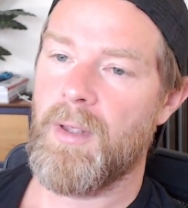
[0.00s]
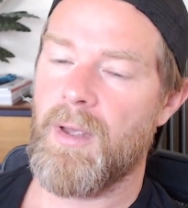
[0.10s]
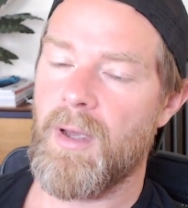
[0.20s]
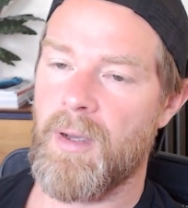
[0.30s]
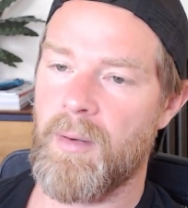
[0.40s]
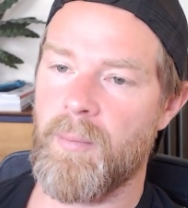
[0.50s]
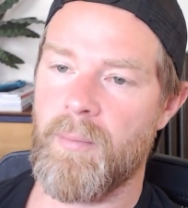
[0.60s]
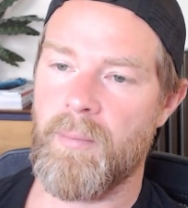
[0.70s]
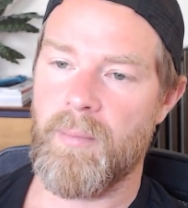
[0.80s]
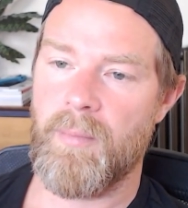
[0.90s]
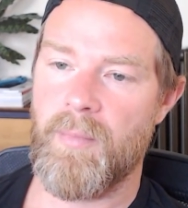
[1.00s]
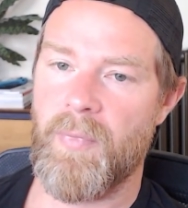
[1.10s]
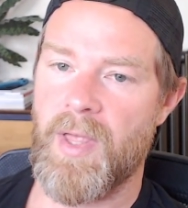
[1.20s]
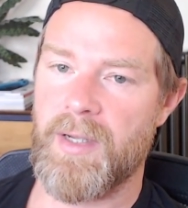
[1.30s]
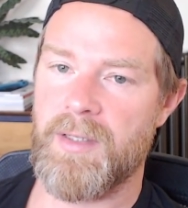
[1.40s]

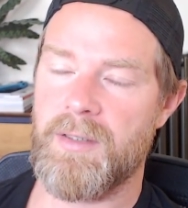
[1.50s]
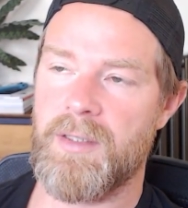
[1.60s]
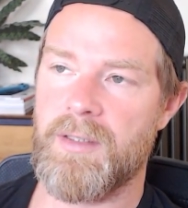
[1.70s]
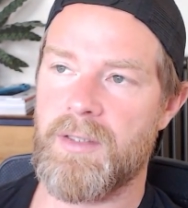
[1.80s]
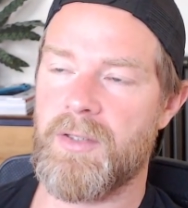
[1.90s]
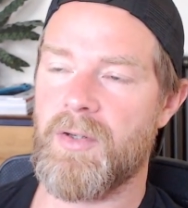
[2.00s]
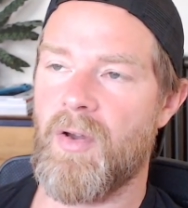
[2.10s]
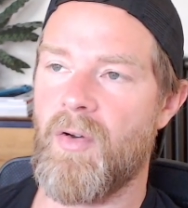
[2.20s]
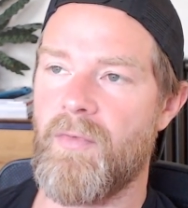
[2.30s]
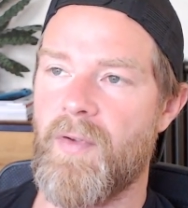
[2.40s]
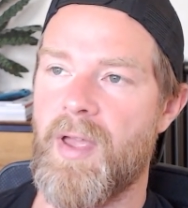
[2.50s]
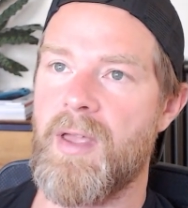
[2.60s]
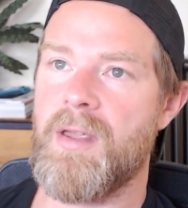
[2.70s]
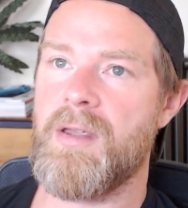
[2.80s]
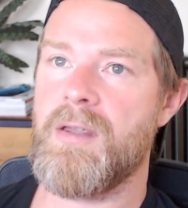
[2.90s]
That consists of
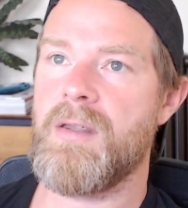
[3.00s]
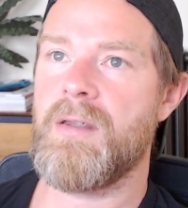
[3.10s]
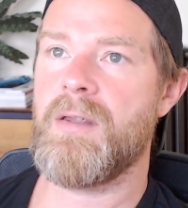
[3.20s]
a